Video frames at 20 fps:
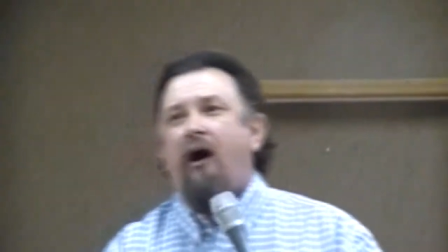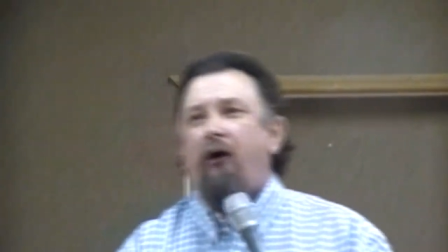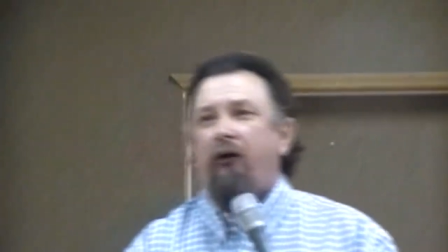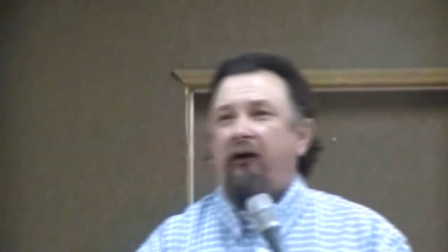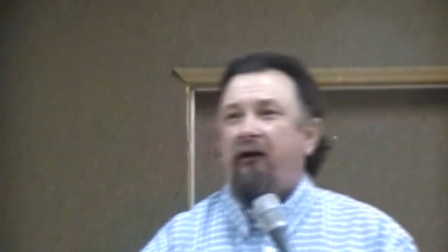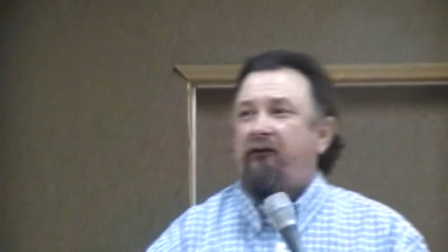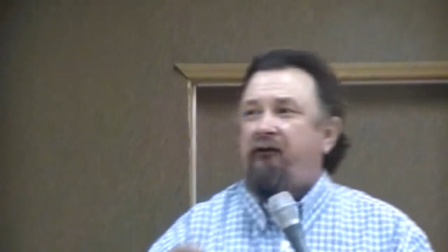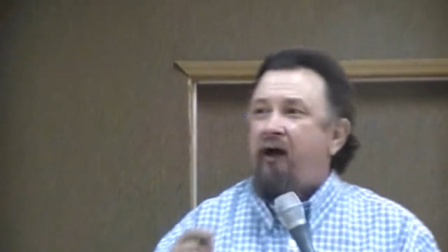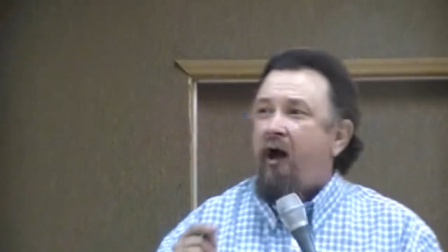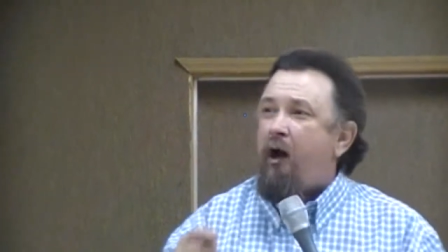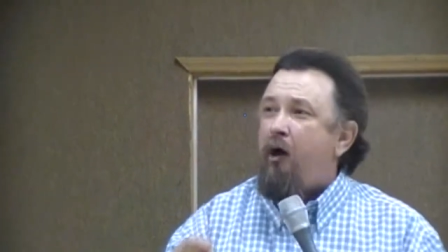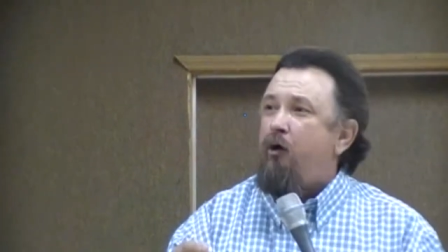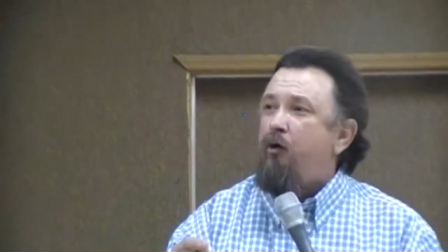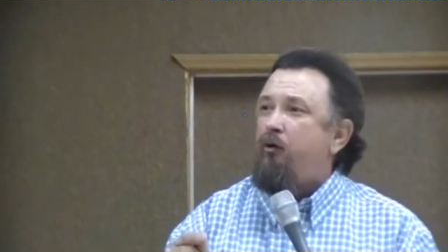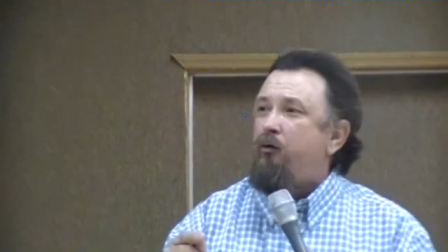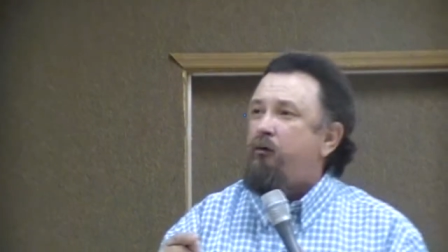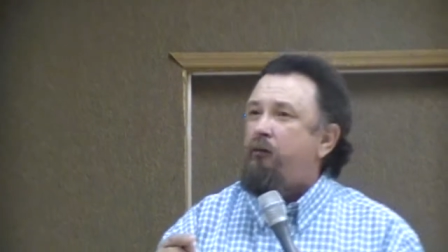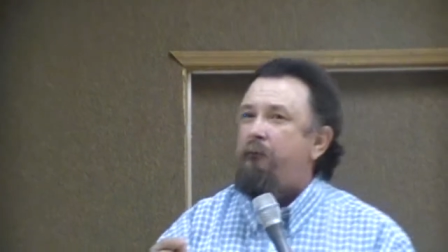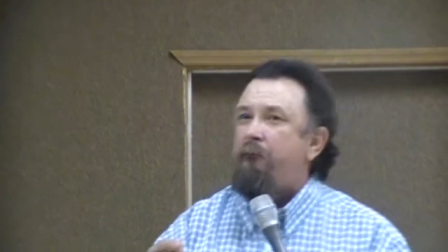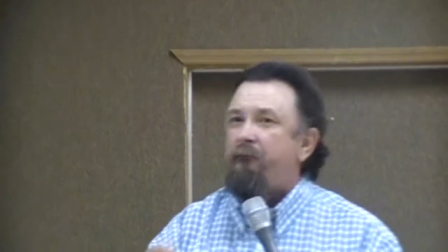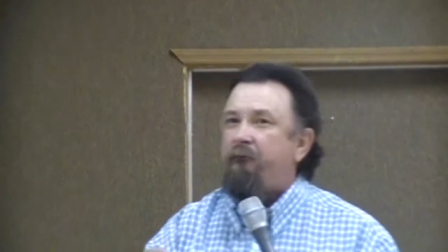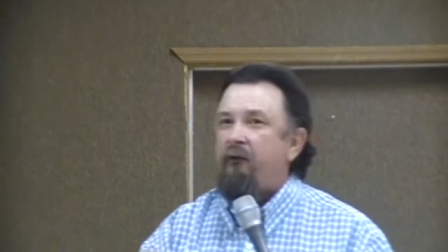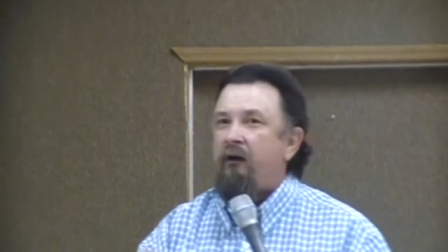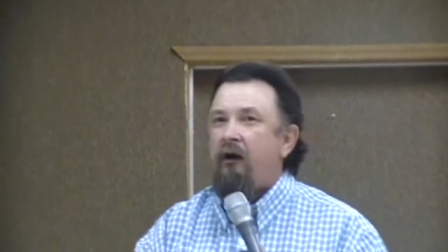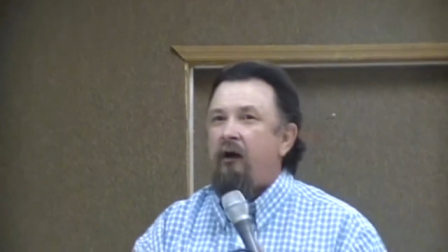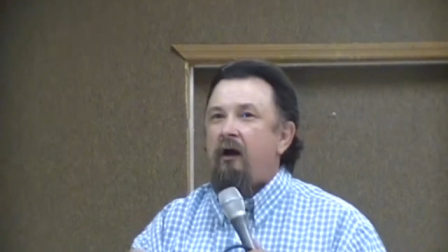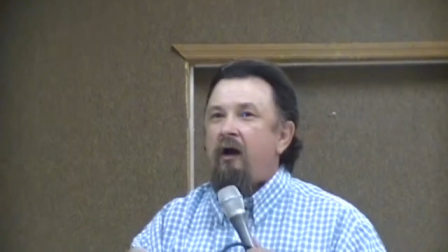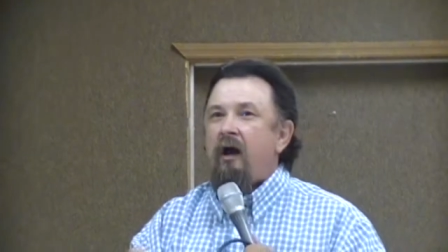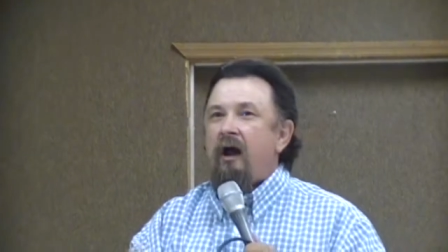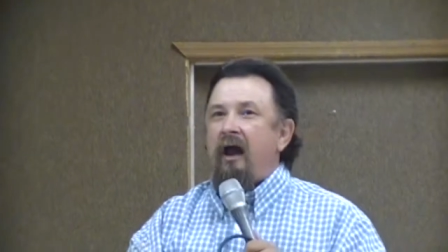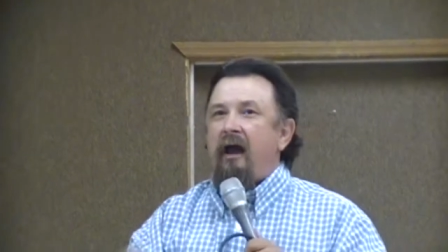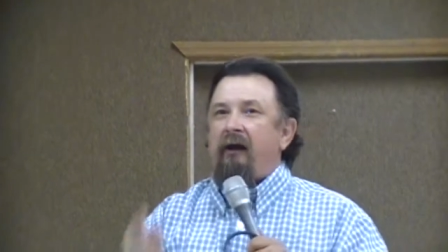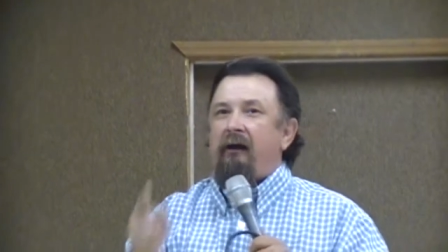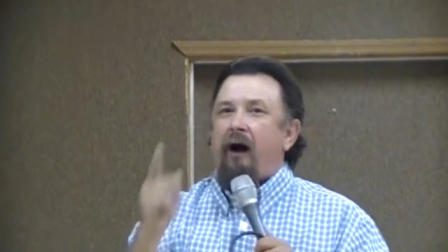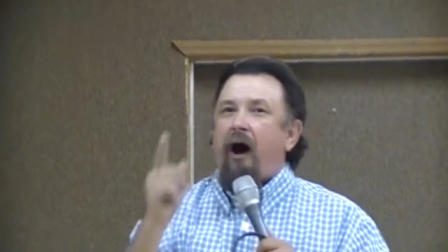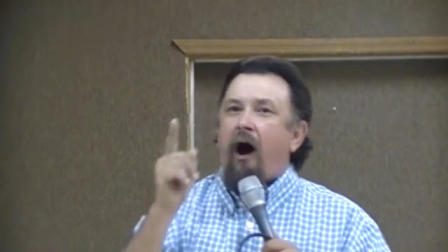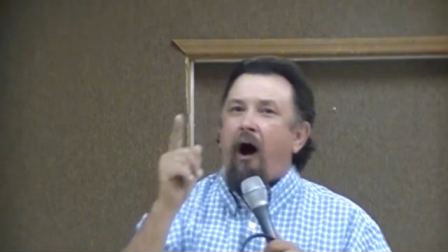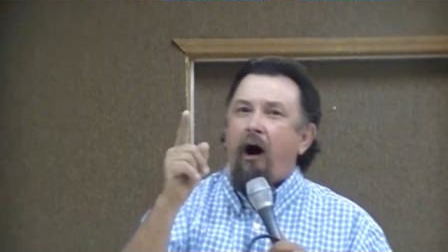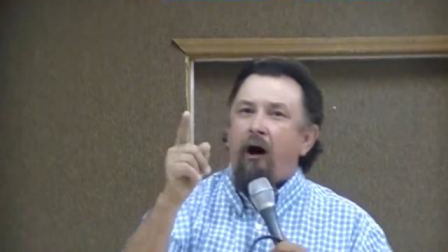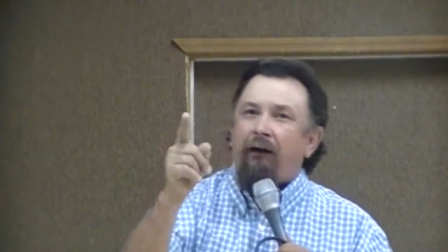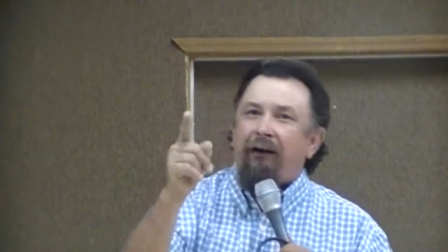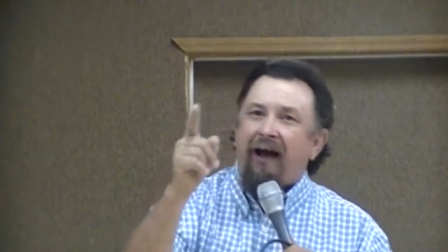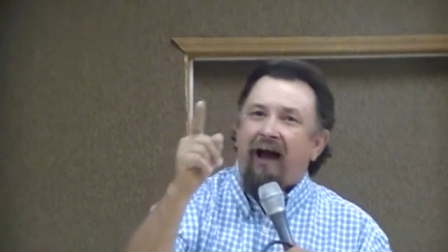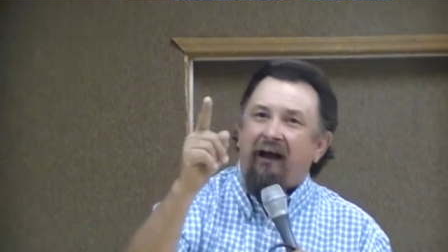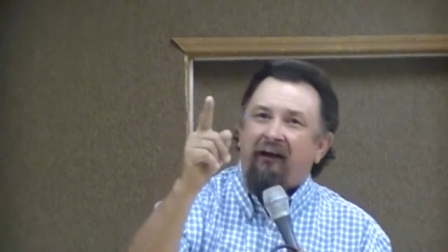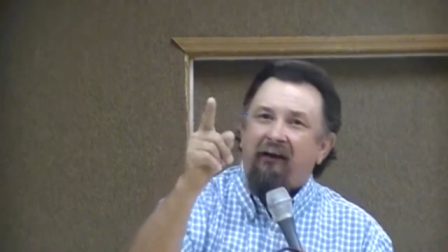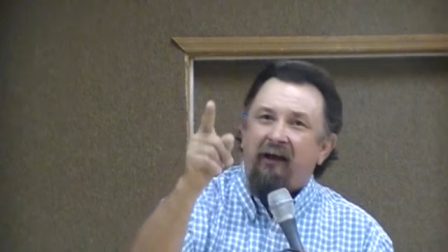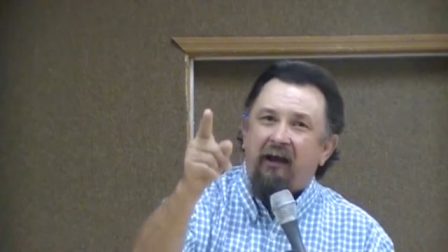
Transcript: going to do? And all I